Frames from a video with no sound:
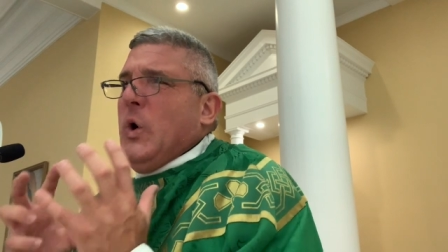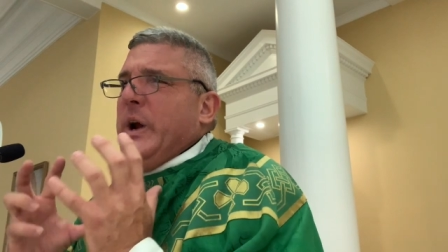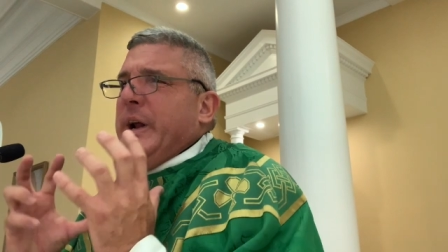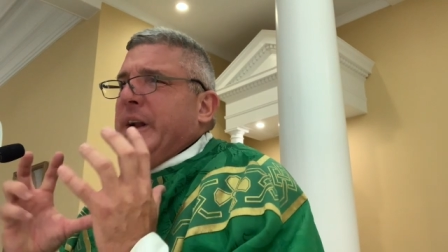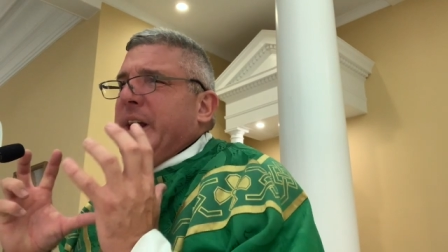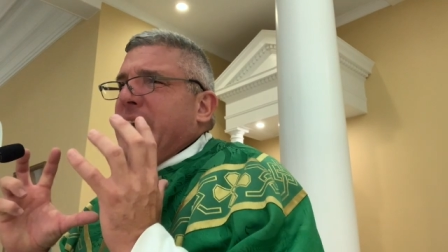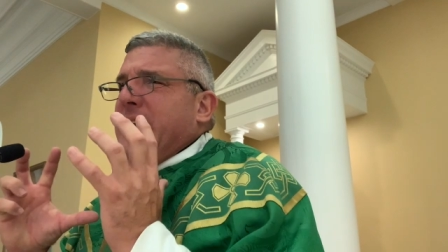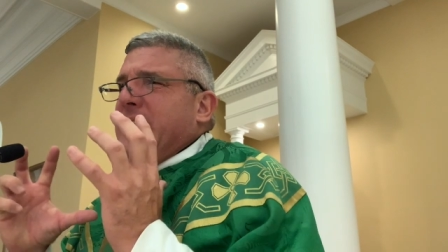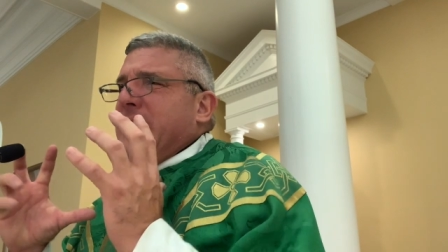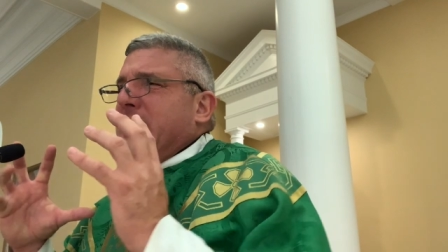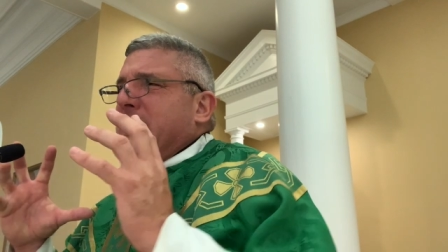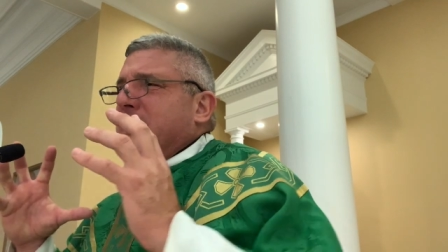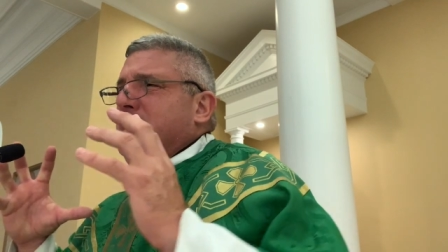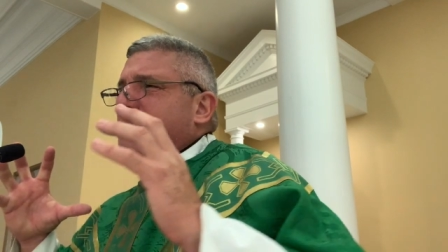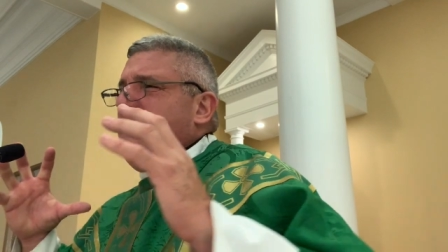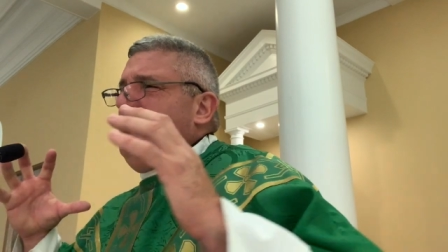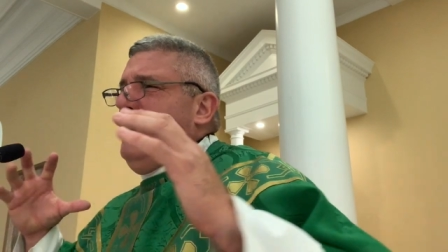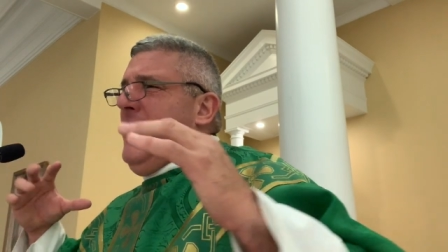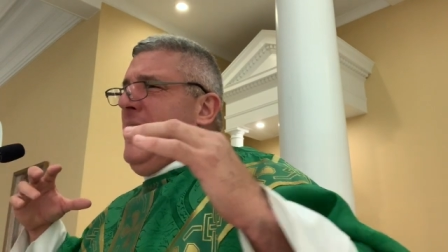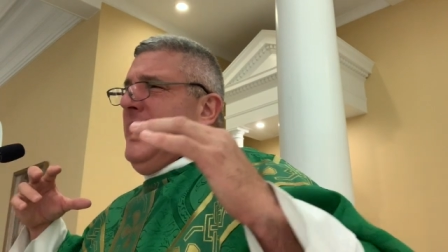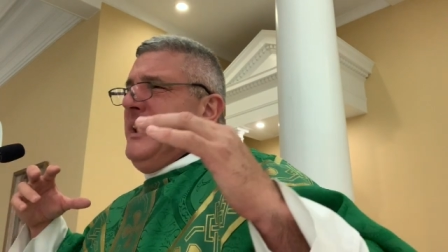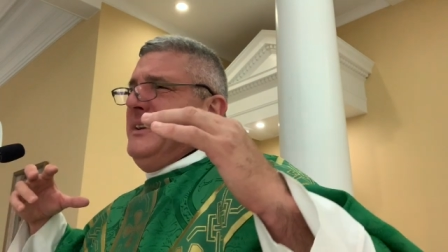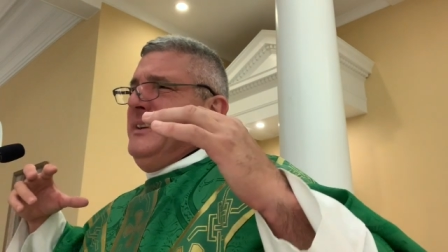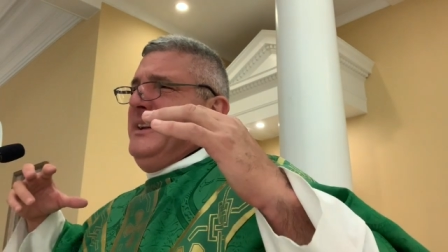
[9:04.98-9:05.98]
and, and
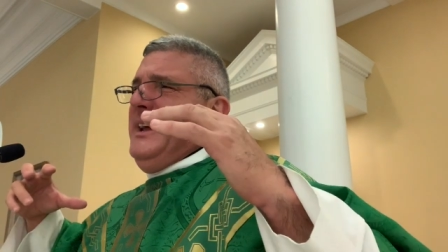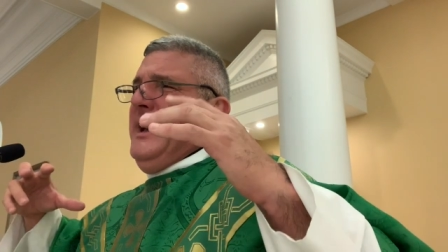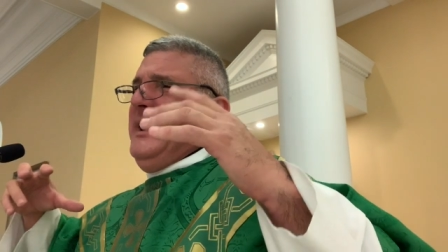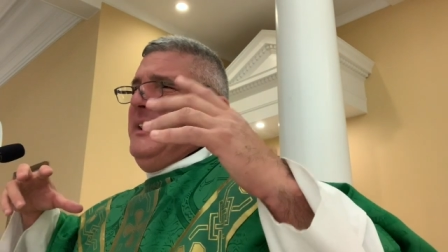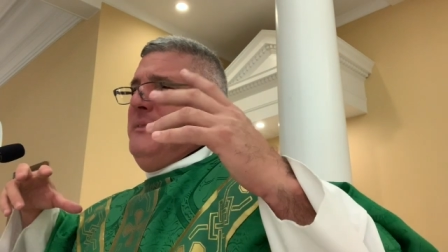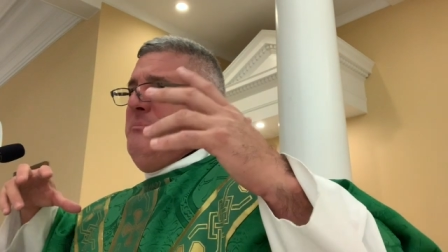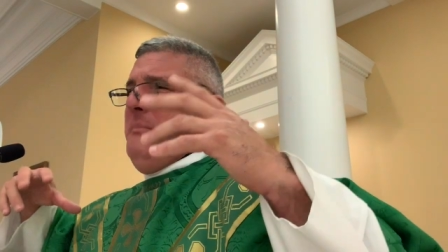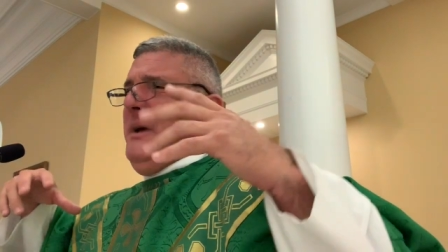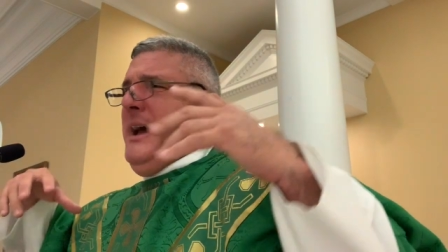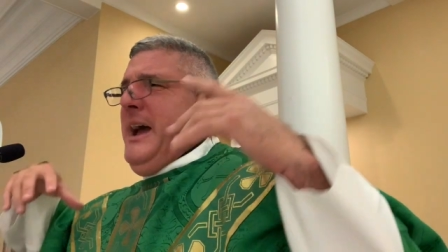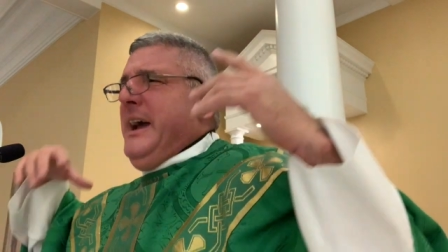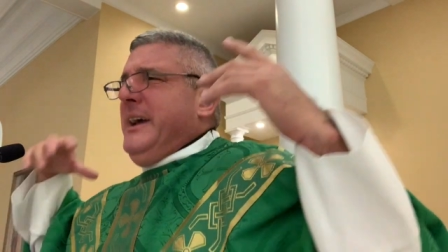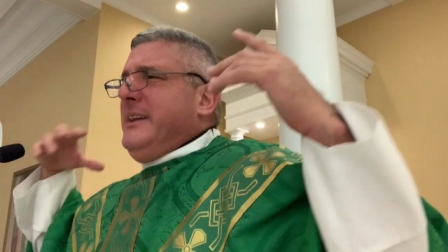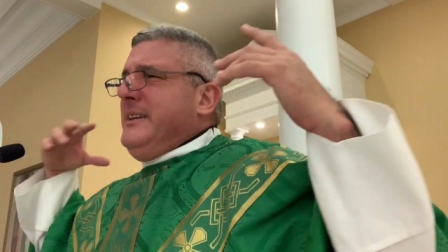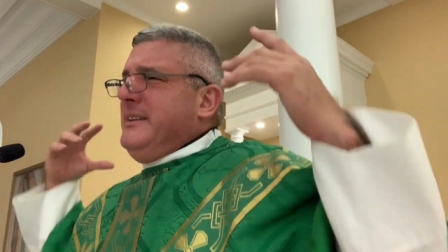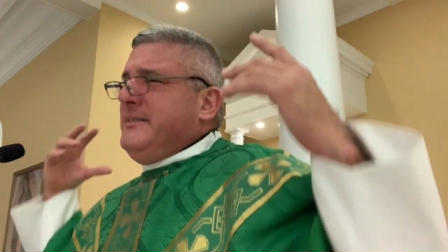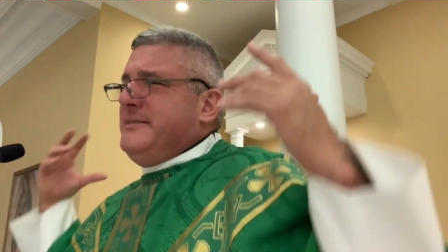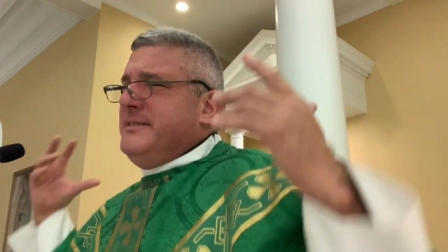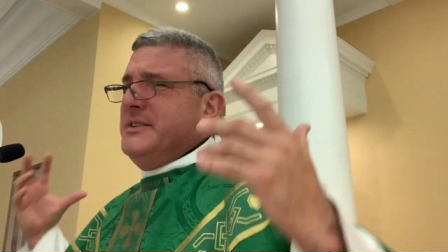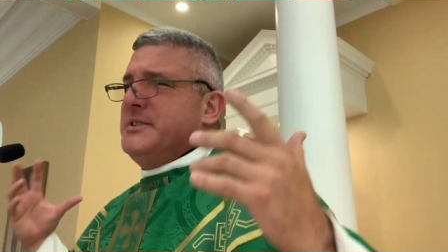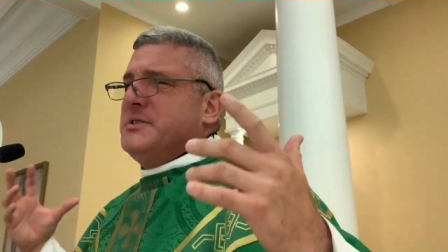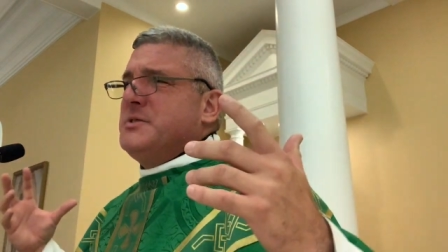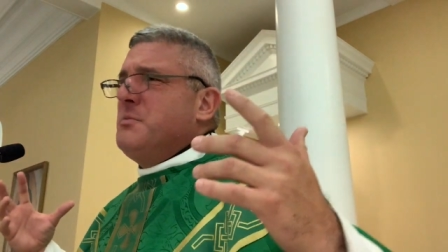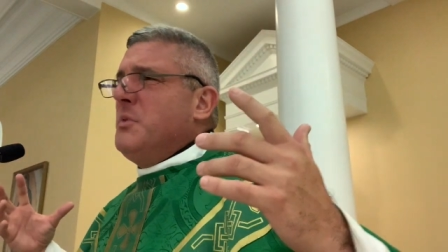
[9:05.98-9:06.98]
magnetic
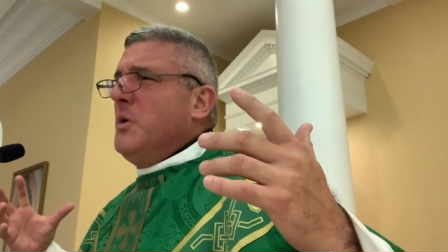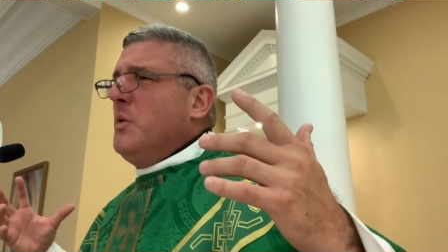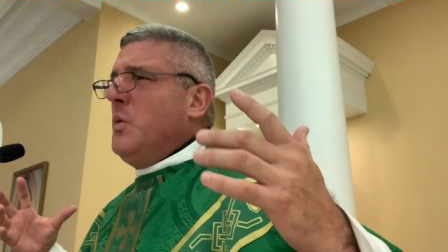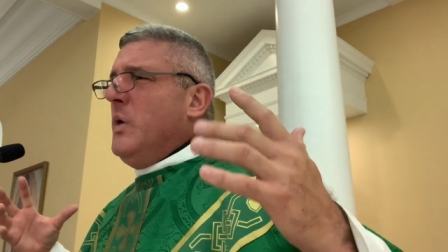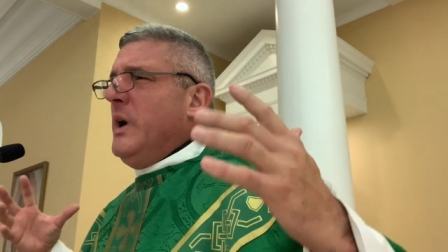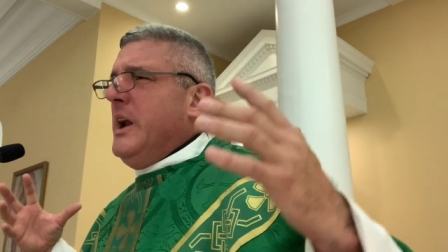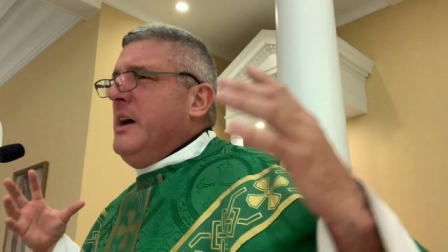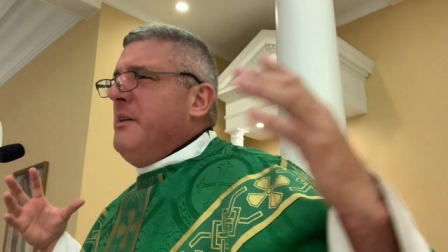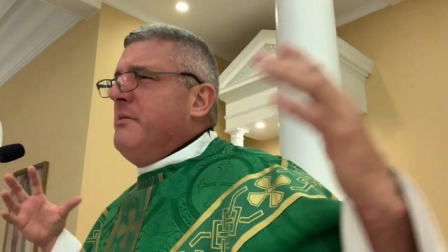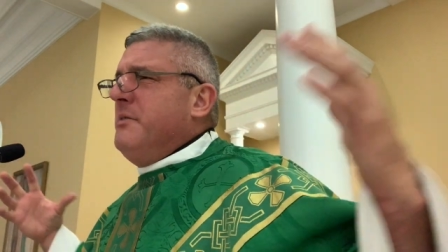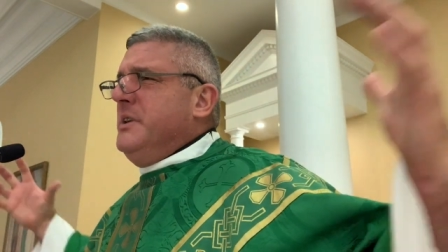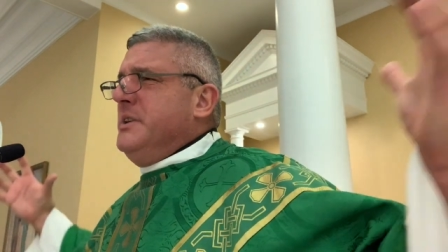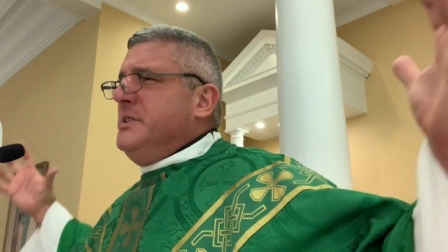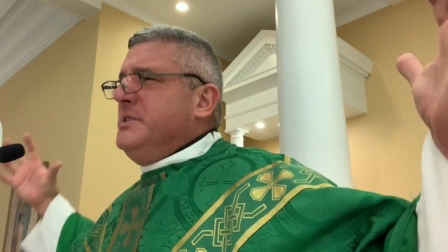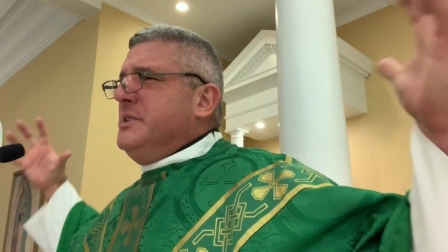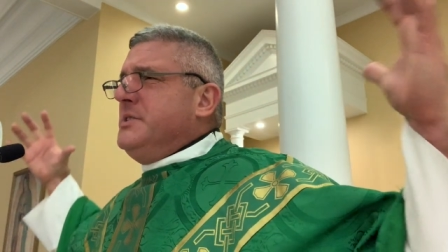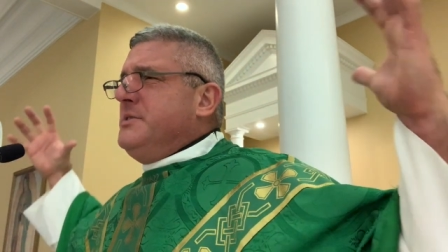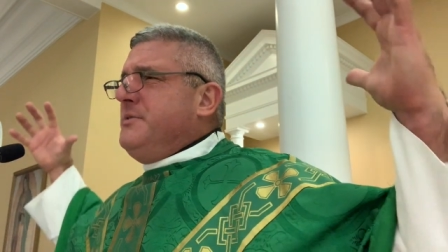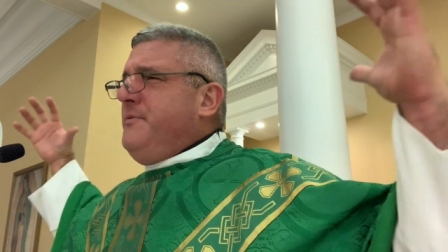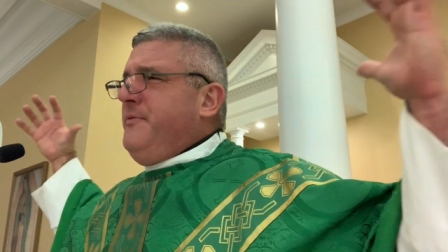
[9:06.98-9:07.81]
magnetism or whatever to just